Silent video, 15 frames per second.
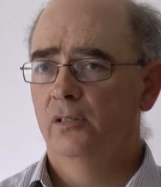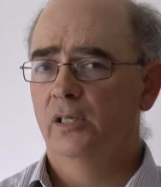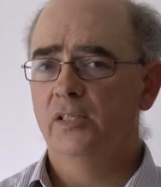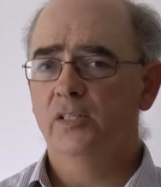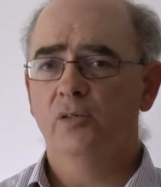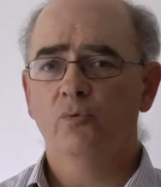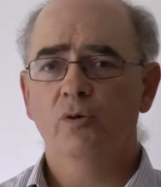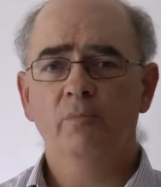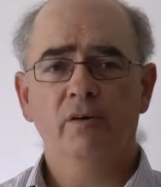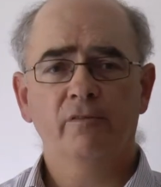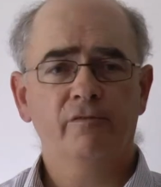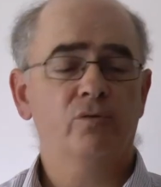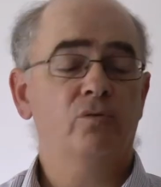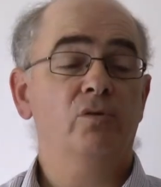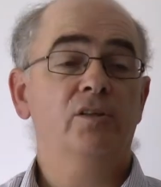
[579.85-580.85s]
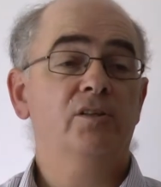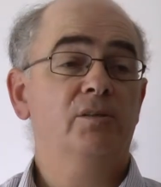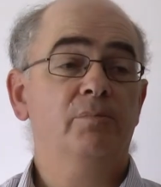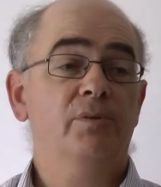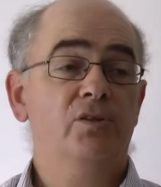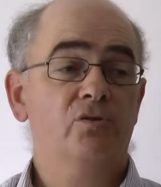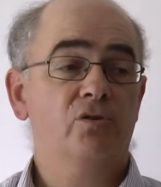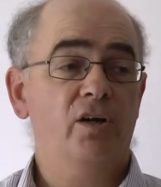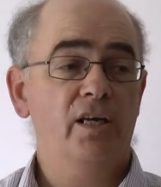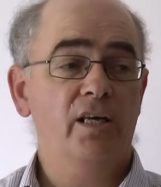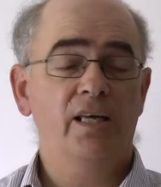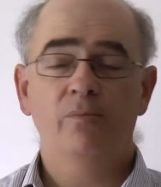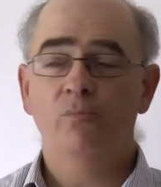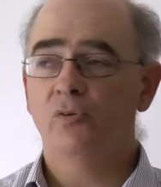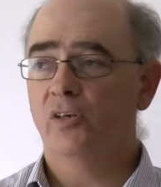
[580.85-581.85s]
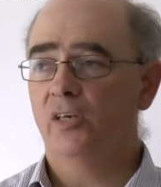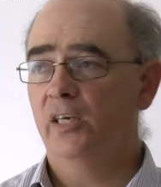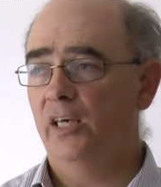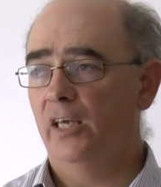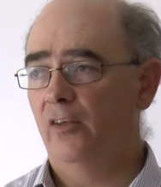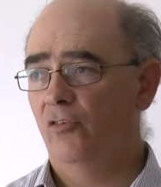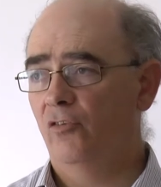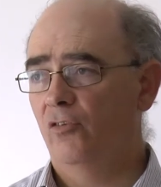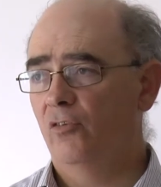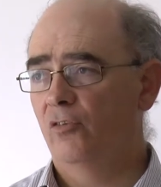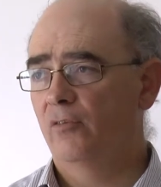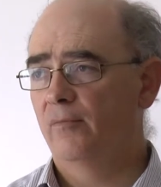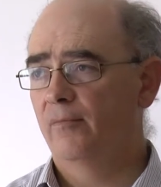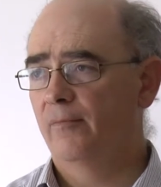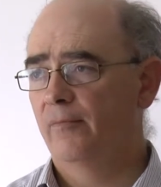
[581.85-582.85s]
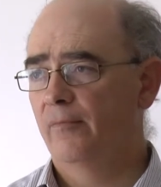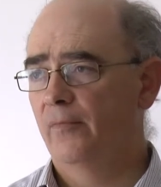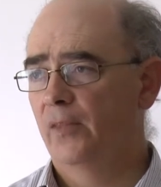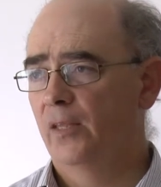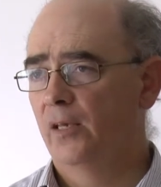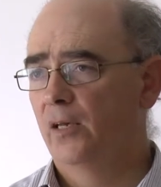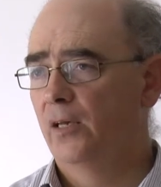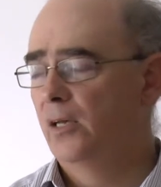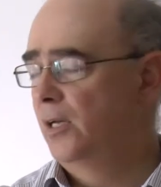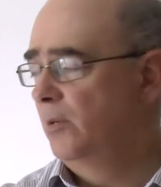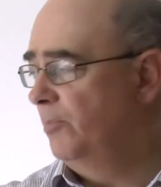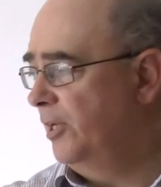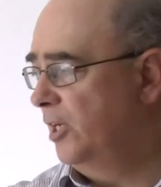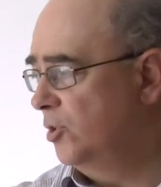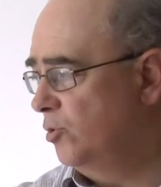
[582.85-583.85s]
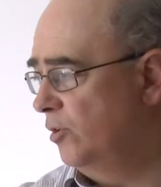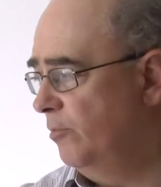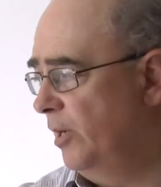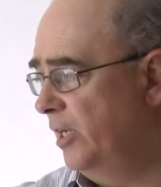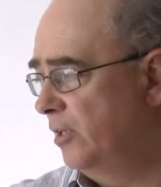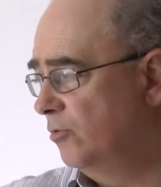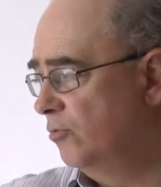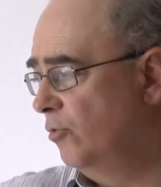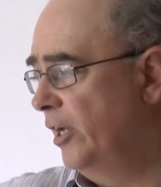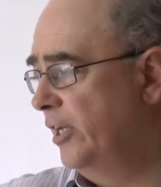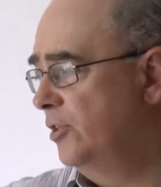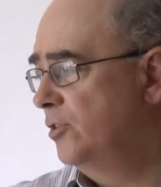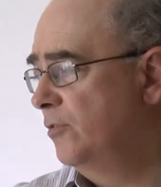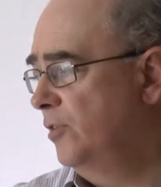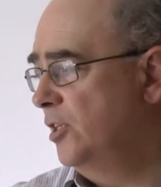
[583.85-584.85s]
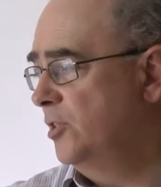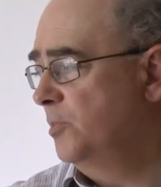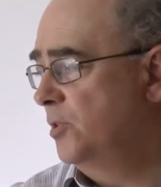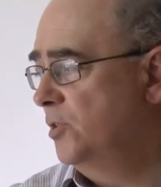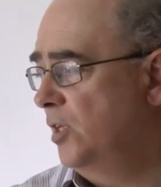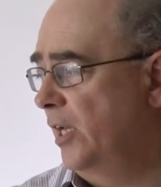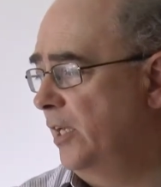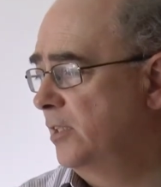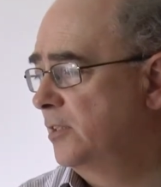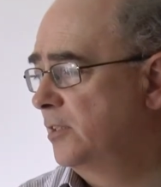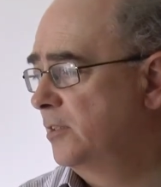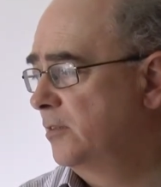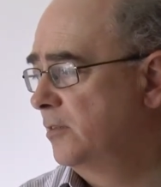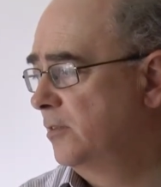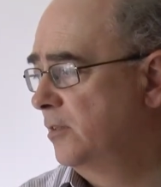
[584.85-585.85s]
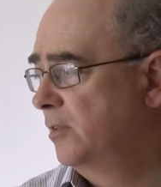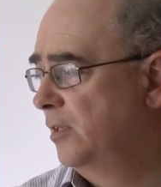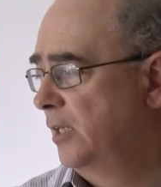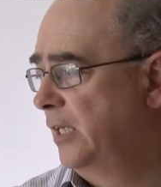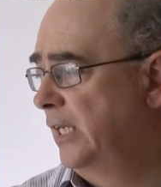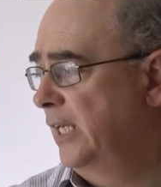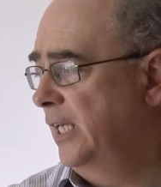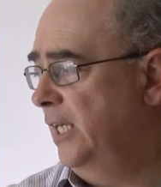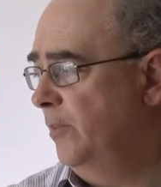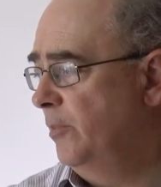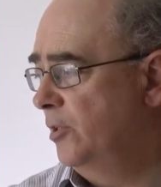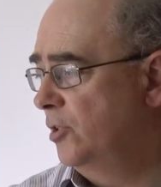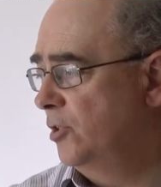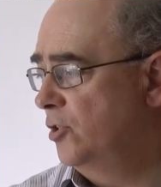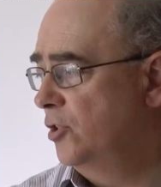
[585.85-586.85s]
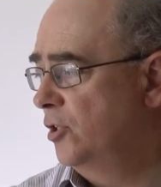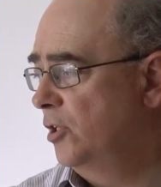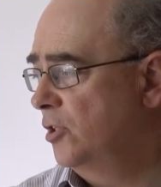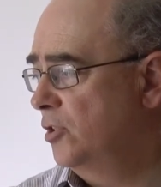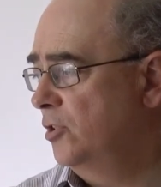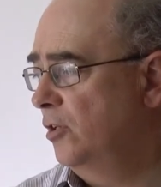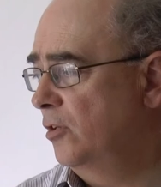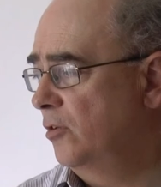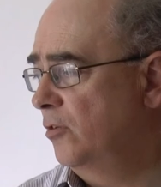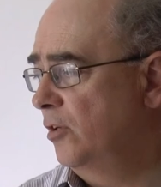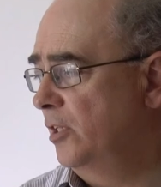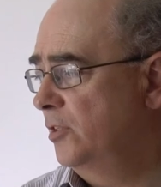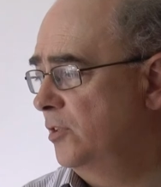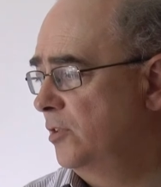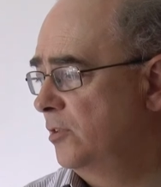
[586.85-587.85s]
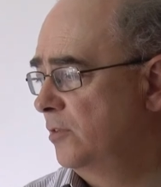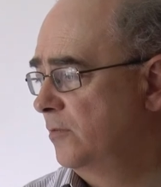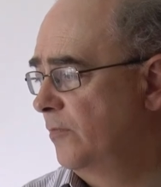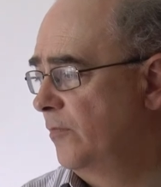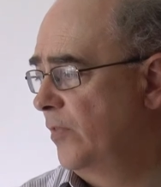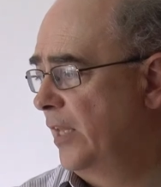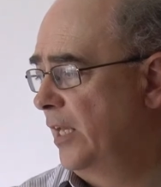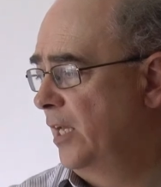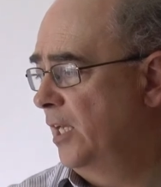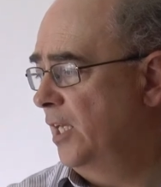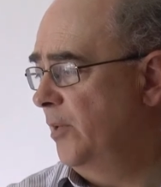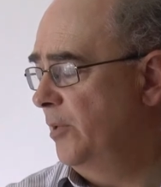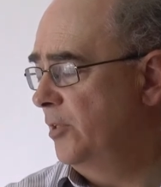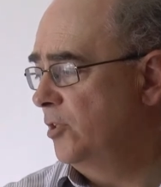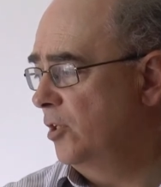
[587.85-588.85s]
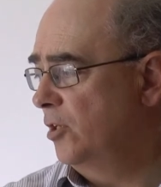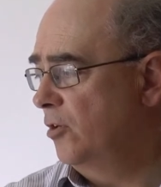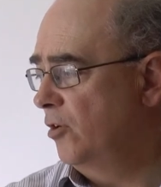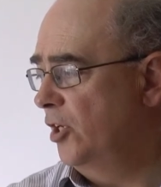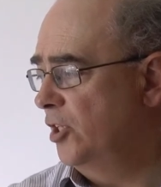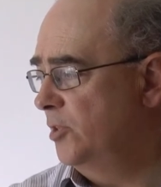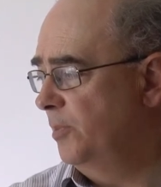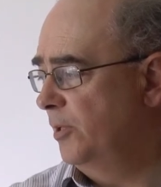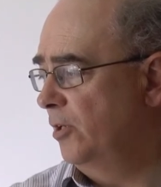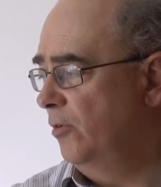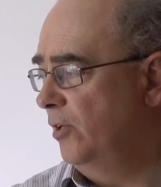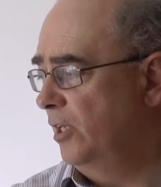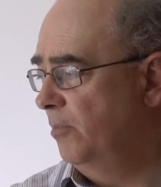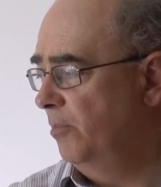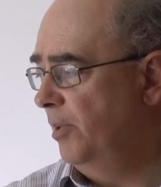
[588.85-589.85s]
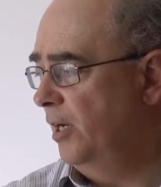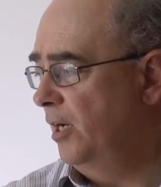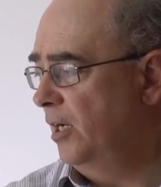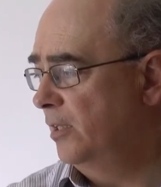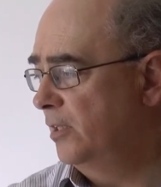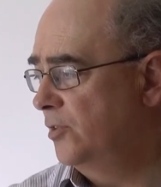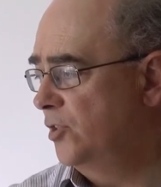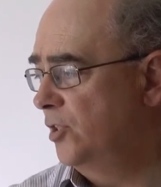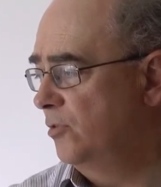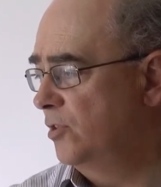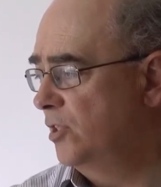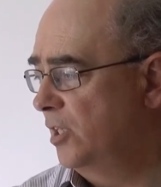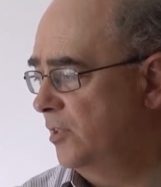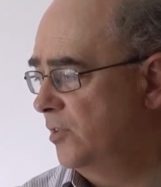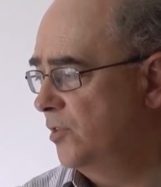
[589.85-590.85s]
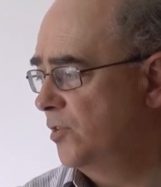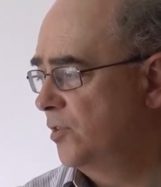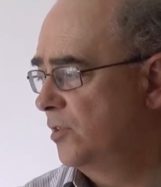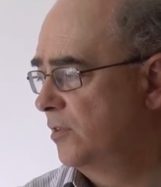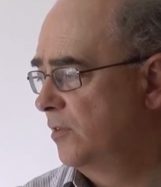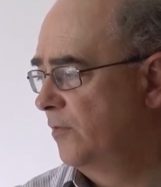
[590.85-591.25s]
is that we might fall into betraying him with a kiss because we've made a range of these mistakes. Commit to church, not Christ. Commit to Christ, but only in part that suits us.